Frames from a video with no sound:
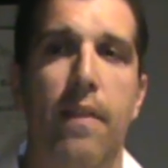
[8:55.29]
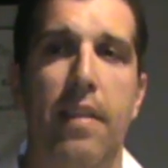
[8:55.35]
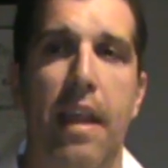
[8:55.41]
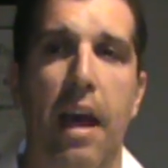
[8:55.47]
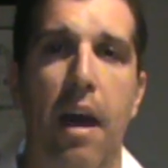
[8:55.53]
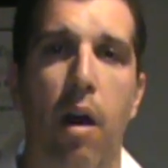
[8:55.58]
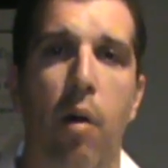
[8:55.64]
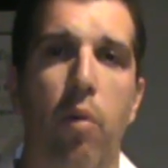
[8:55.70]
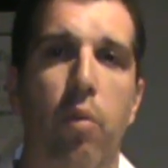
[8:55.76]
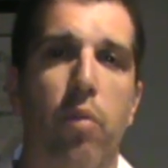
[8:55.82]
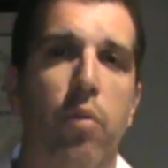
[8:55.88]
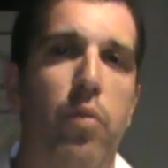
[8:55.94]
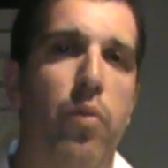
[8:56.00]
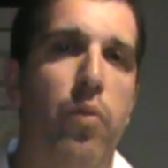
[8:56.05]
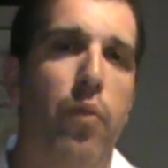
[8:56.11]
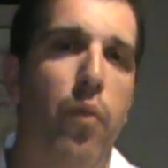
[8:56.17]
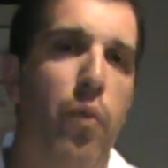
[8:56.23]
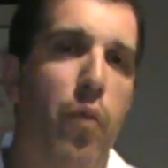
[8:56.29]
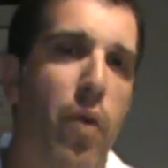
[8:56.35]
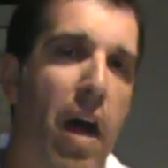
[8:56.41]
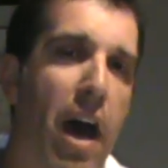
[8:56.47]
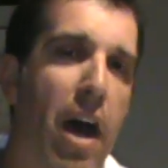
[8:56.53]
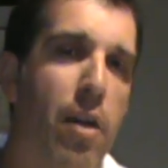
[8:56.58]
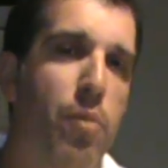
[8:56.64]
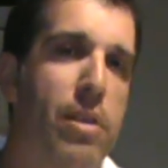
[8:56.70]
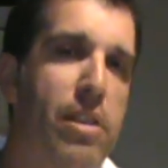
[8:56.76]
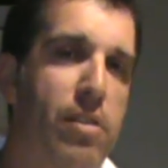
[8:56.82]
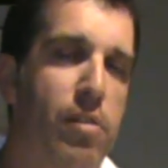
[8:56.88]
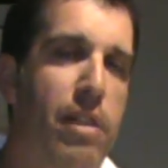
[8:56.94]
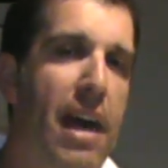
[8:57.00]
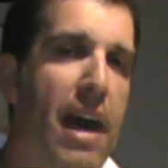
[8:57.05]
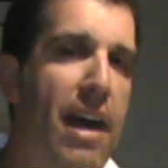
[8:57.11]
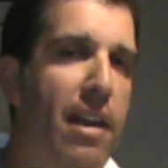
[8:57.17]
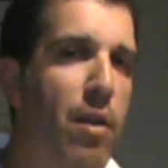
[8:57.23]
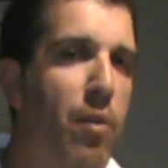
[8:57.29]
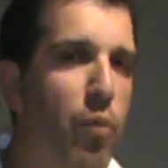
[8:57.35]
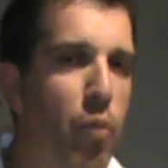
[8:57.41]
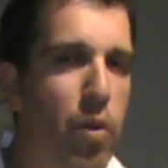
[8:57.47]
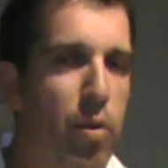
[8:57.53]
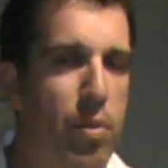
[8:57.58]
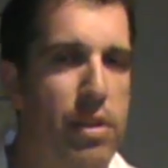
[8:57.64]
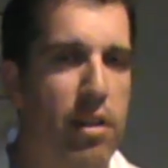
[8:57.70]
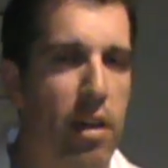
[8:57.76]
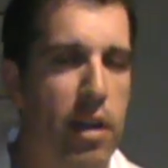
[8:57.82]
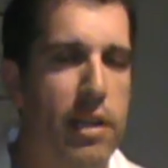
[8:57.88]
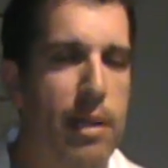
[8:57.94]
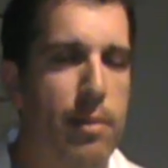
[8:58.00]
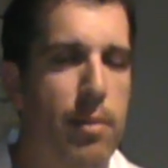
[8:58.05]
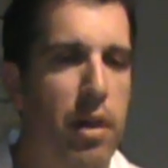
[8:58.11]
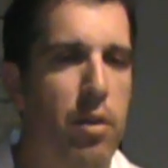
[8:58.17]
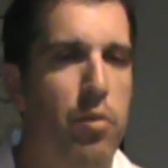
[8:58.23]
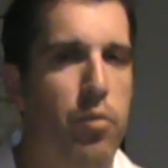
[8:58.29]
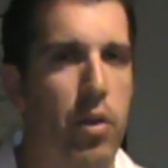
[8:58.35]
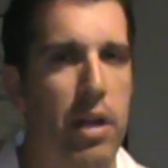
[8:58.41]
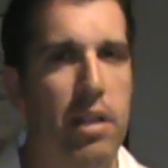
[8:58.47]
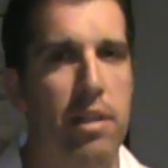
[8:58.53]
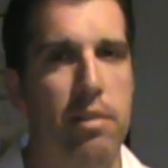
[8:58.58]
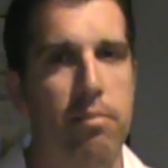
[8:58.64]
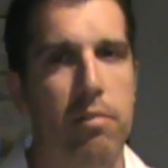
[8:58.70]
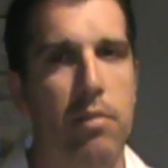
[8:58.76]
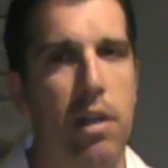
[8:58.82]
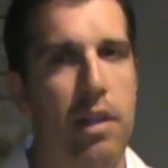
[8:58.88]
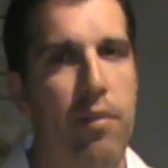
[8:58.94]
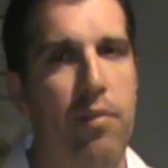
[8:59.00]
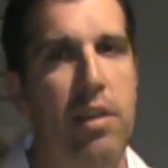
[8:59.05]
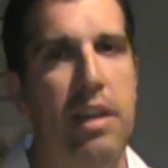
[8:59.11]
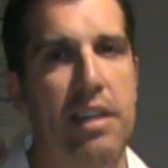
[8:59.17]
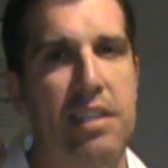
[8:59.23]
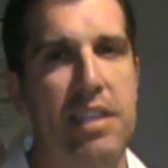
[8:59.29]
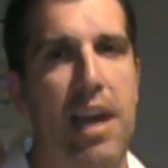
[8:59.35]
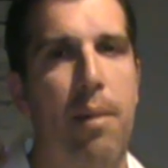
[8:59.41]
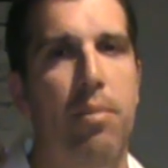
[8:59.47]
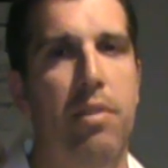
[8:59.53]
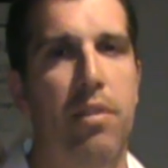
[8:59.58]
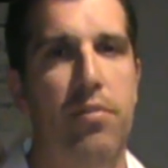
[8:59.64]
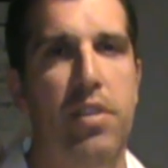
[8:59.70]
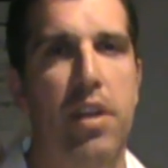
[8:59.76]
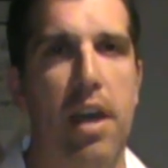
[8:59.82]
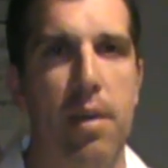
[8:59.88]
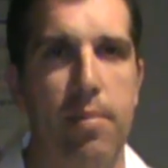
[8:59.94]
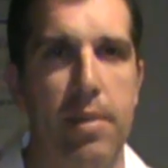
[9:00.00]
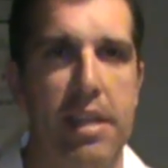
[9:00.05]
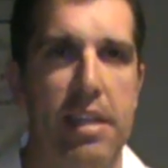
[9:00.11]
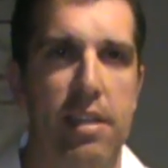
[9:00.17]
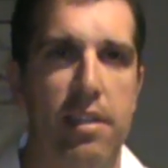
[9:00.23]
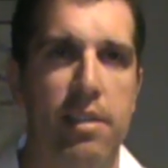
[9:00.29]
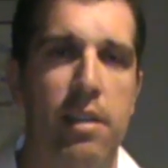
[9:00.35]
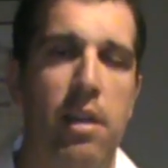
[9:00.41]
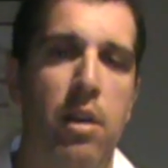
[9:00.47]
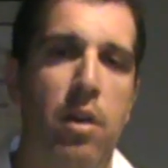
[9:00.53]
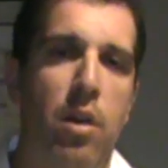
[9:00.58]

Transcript: Now, how do we do that and what are we talking about? Well, I'll give you an example of diabetes.